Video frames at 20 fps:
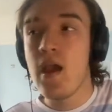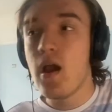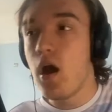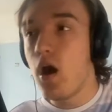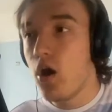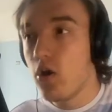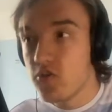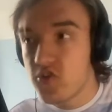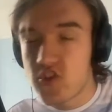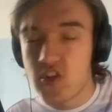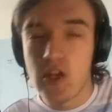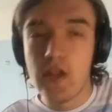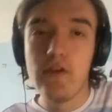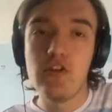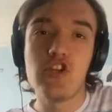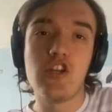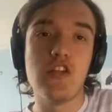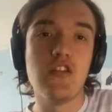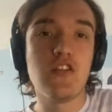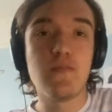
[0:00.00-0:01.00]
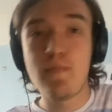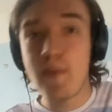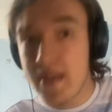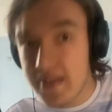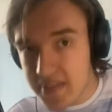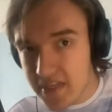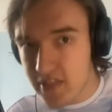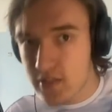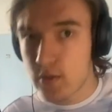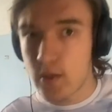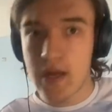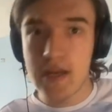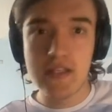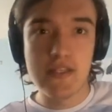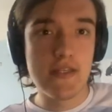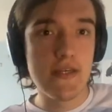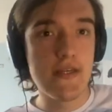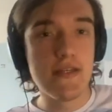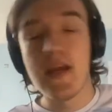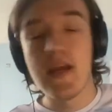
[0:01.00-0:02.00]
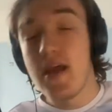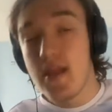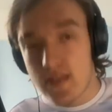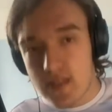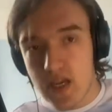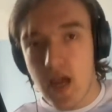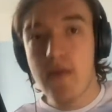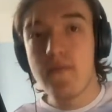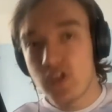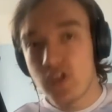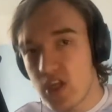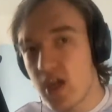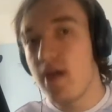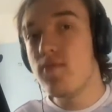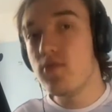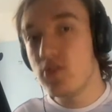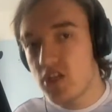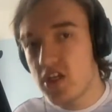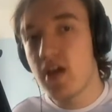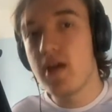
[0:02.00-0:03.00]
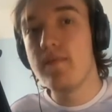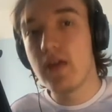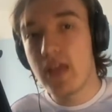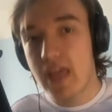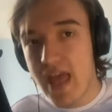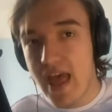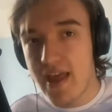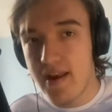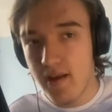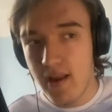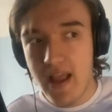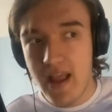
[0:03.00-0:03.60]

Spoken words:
Old solutions, been discredited time and time again,